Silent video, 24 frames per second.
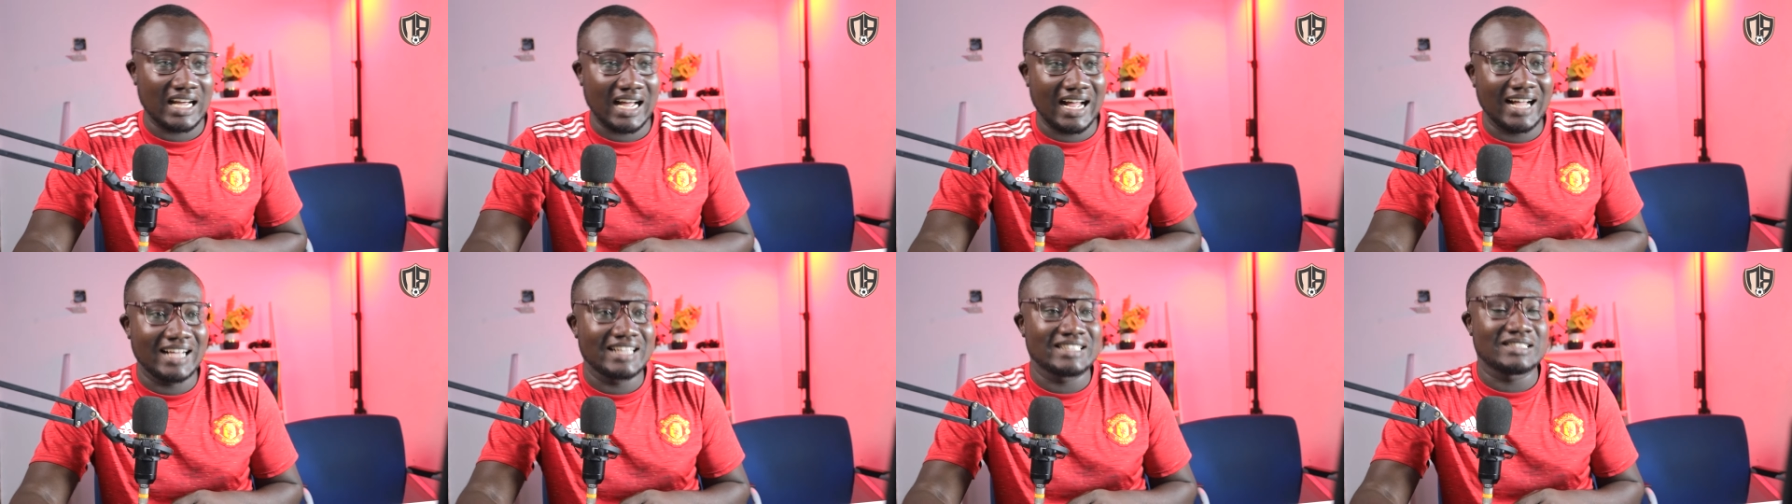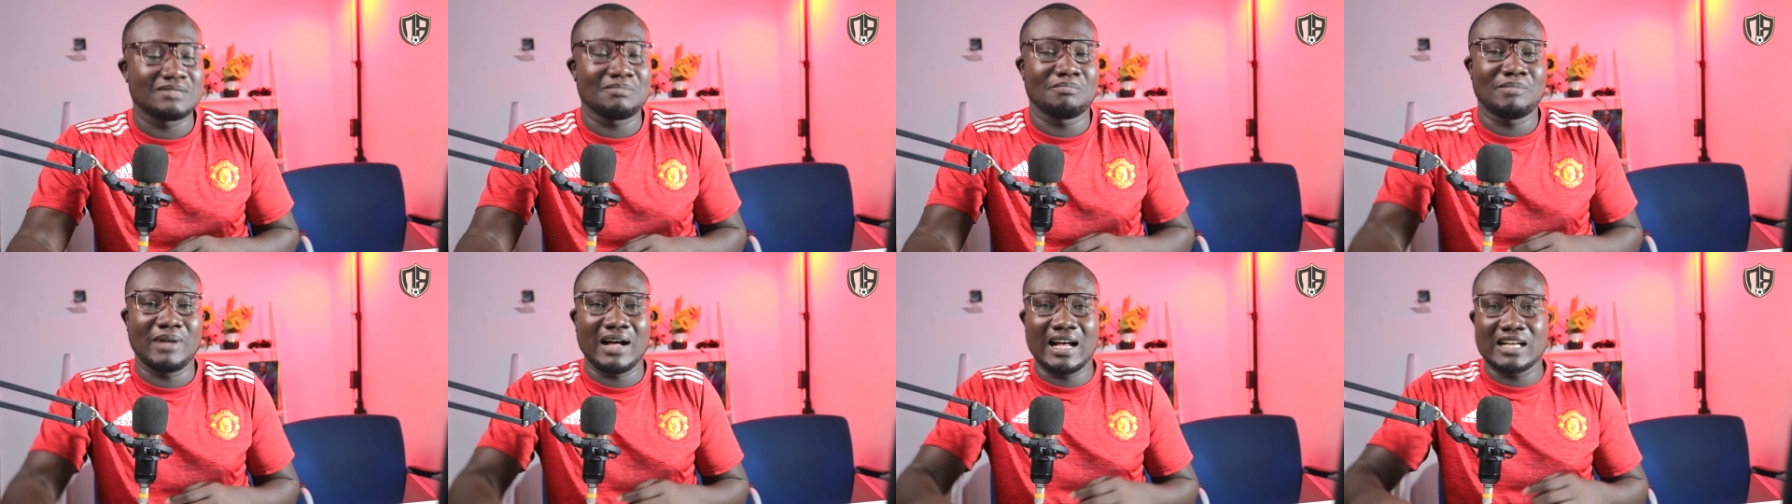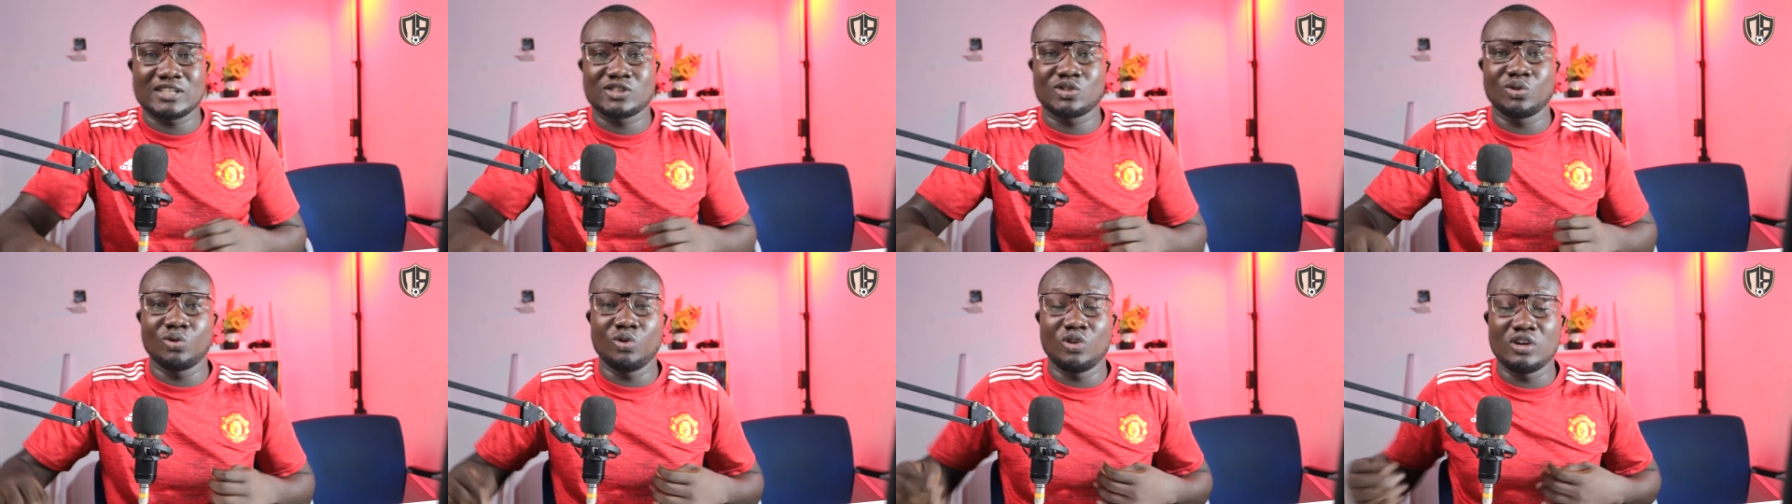And guys,
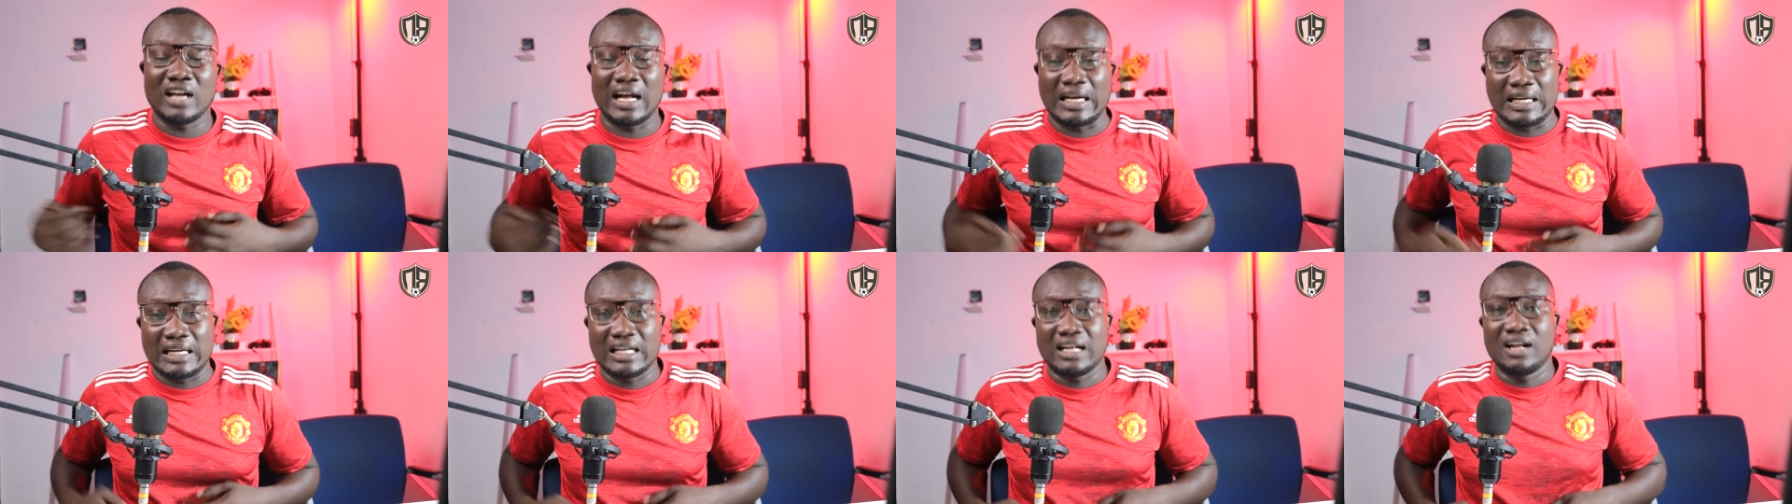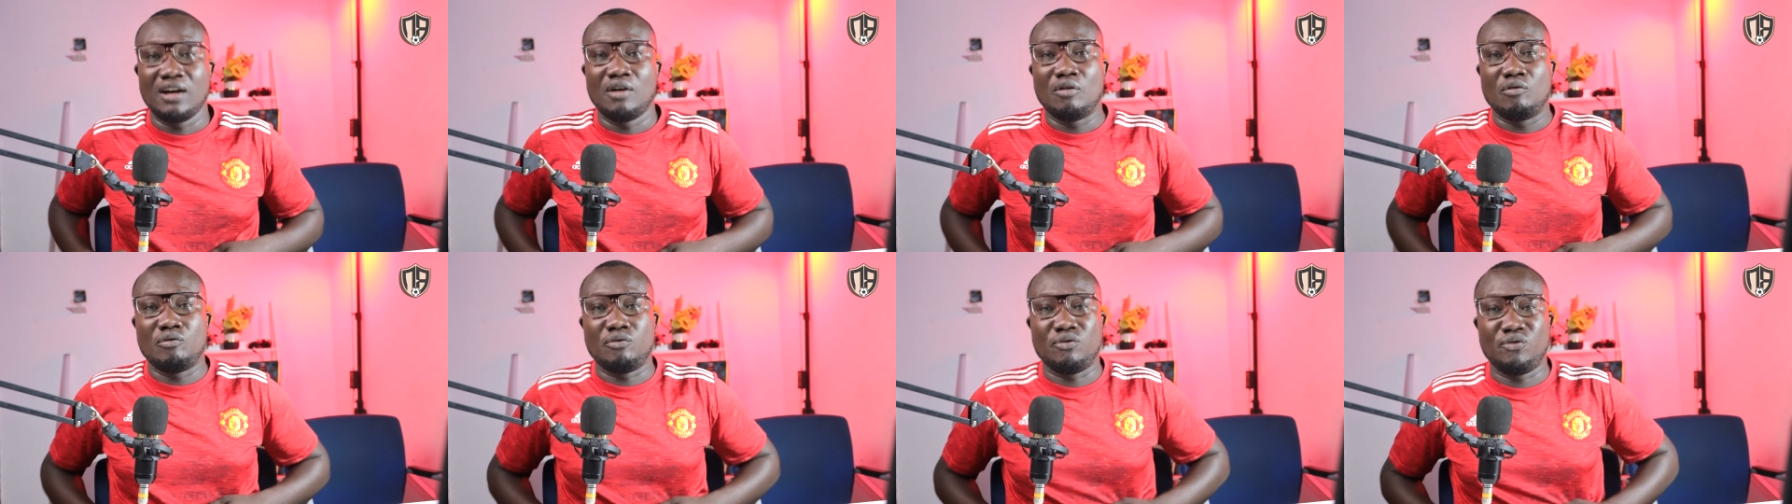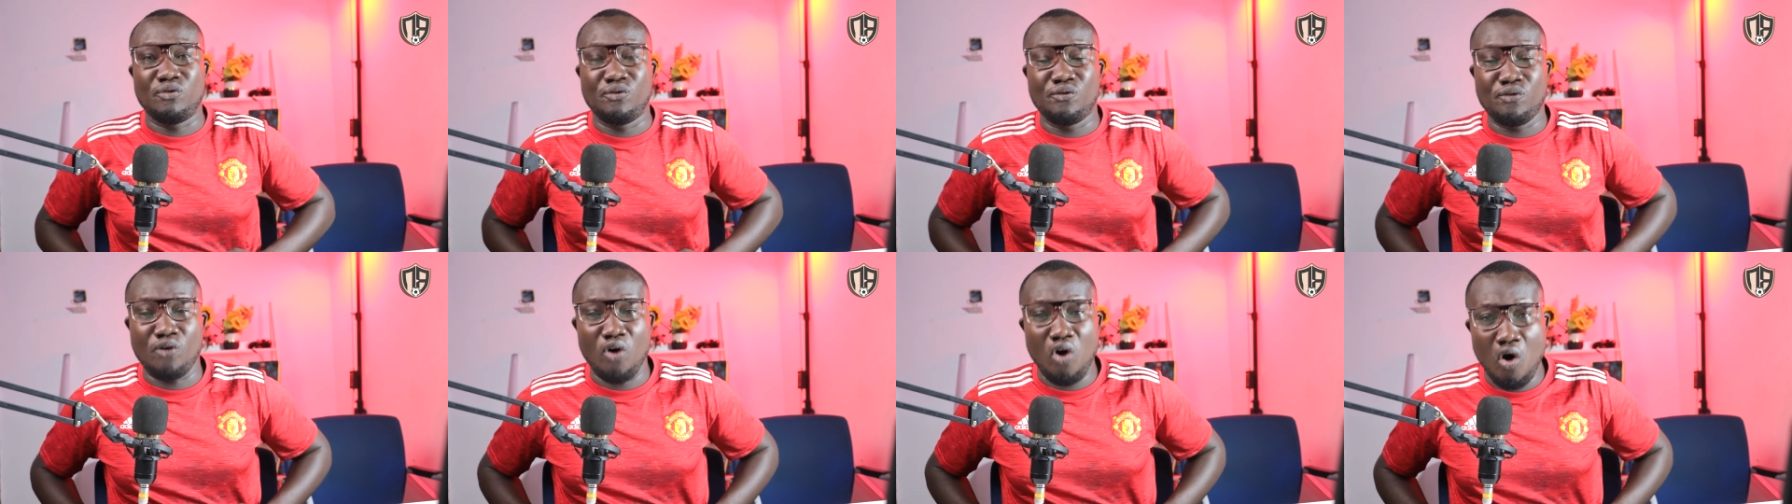Barcelona
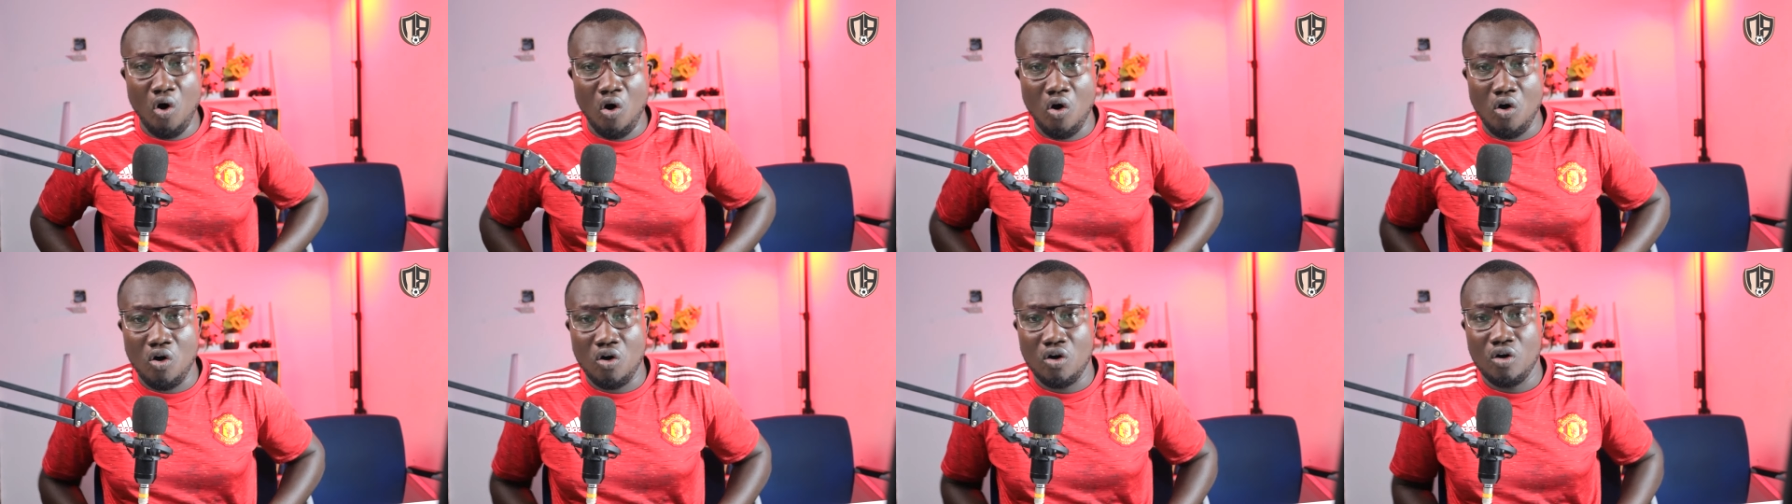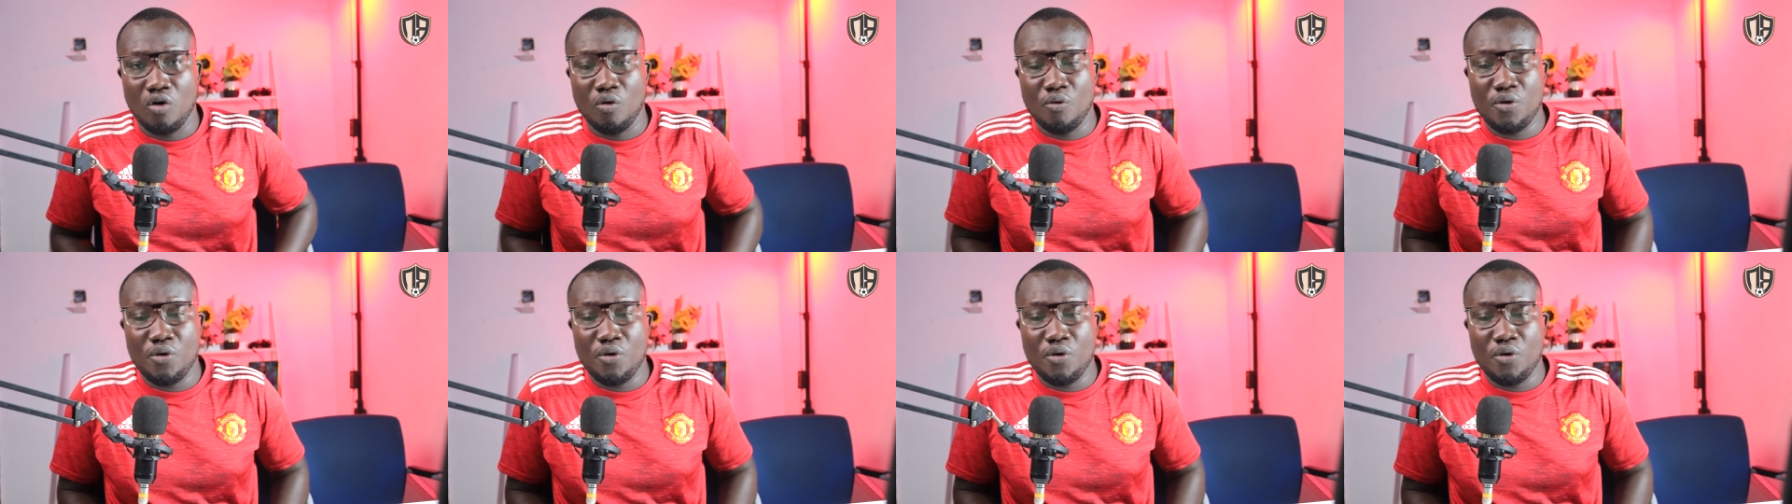four,